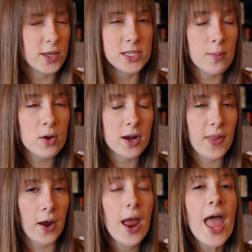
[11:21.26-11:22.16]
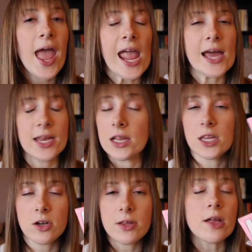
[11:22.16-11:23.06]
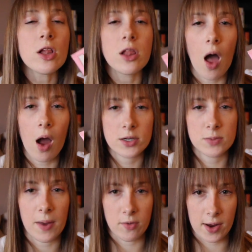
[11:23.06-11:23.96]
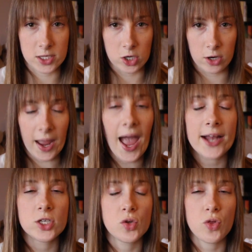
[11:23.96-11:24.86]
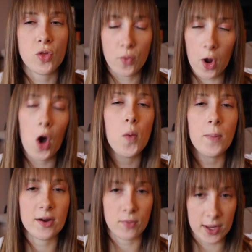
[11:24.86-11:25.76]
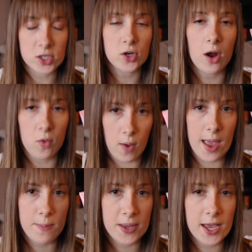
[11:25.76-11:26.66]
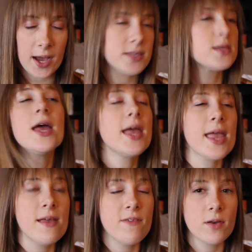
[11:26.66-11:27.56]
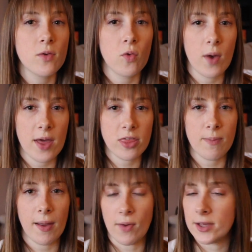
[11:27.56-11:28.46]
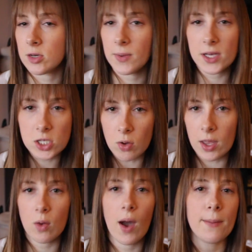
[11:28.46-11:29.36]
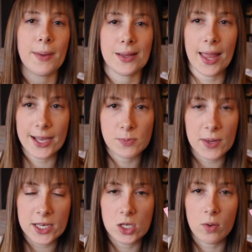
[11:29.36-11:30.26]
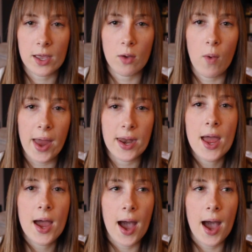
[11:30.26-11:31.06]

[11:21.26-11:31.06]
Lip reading: somewhere in there, and it literally clogged my razor. I had to throw my razor away because even with my razor being soaking wet, my legs being soaking wet,